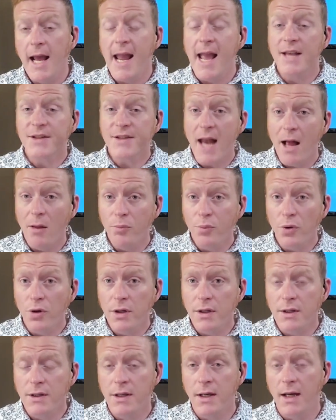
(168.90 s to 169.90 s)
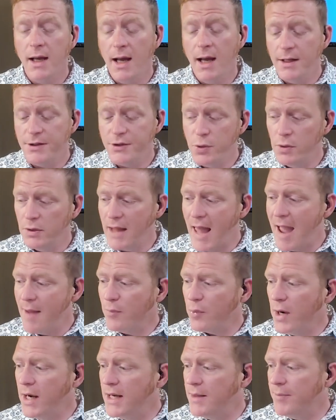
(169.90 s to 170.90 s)
And I asked Halbrook to
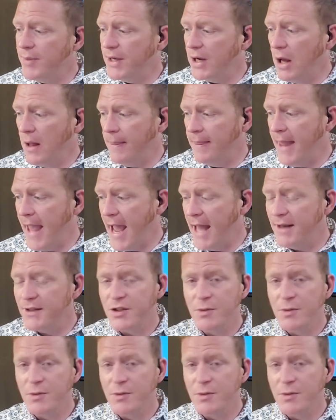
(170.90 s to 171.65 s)
elaborate a bit on that,